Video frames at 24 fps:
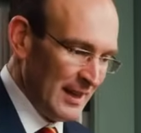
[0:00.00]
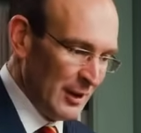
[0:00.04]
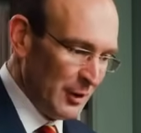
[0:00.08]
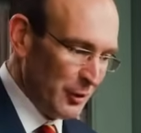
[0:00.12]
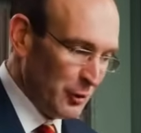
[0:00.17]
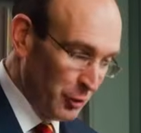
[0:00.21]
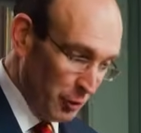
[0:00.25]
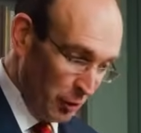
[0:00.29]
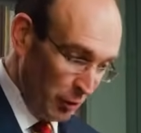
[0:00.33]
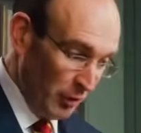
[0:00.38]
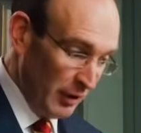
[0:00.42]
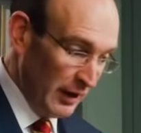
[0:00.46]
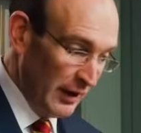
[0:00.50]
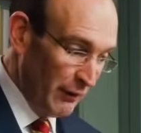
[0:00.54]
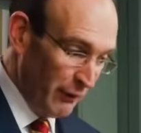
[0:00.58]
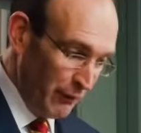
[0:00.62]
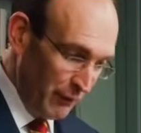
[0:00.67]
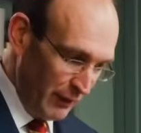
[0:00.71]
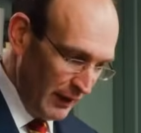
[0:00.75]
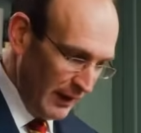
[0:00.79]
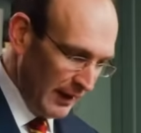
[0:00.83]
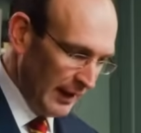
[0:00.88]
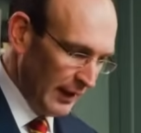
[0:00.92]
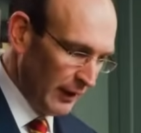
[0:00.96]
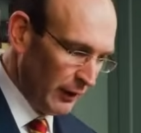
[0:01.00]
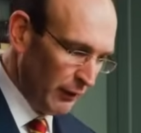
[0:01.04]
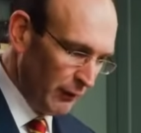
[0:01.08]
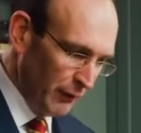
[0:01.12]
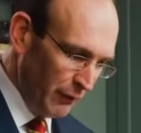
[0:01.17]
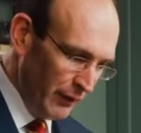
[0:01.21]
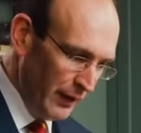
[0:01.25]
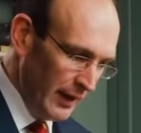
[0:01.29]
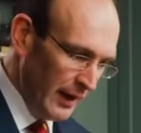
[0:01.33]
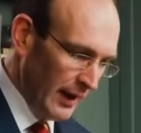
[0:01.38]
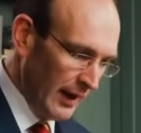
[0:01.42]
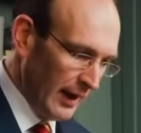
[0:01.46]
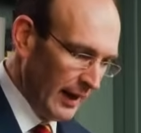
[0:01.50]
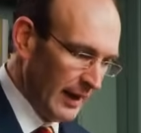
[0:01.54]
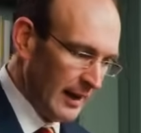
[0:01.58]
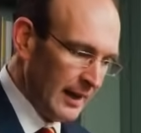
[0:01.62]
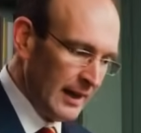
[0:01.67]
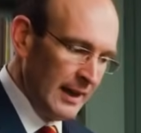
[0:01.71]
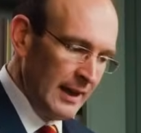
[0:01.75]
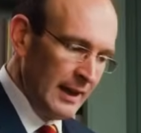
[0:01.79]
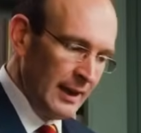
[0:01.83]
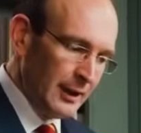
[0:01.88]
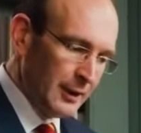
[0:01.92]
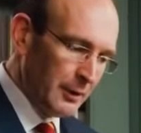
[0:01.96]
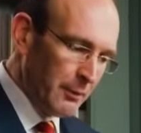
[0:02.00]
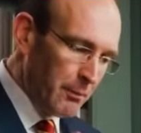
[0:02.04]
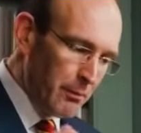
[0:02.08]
truly filial fear. At the